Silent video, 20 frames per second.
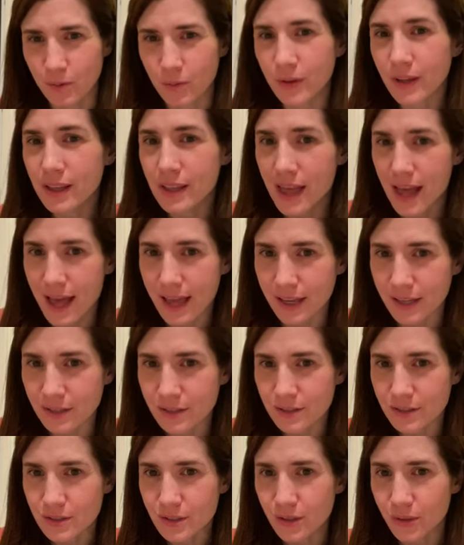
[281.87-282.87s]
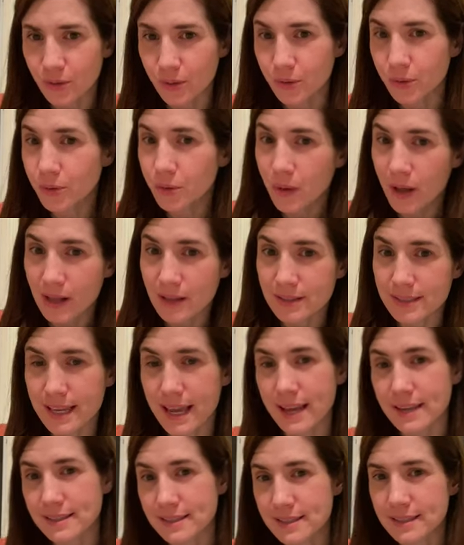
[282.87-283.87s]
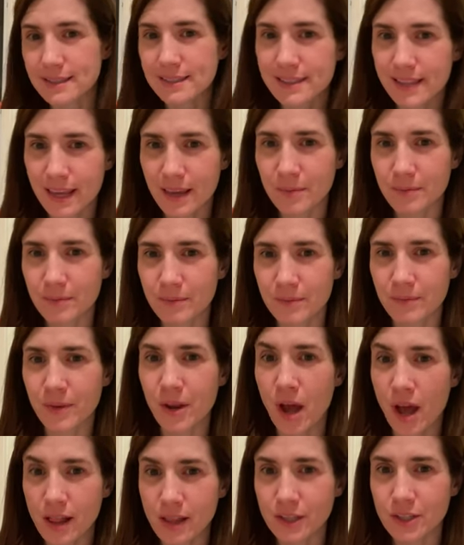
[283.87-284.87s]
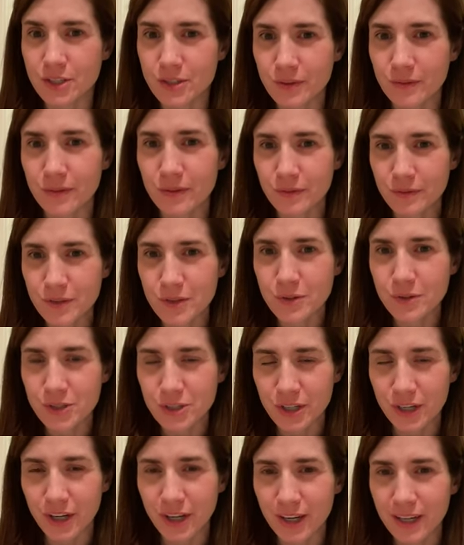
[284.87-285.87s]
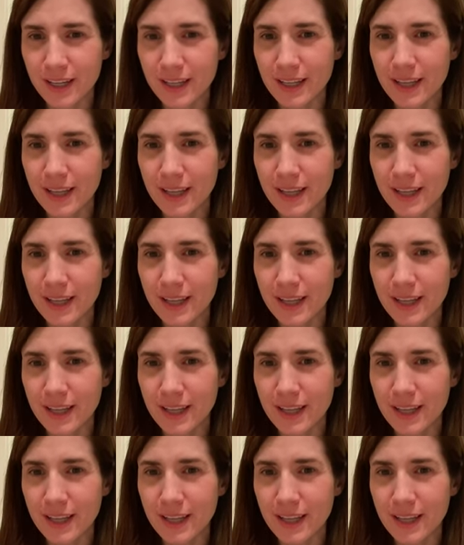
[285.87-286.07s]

realize you know who else has the same knowledge of the future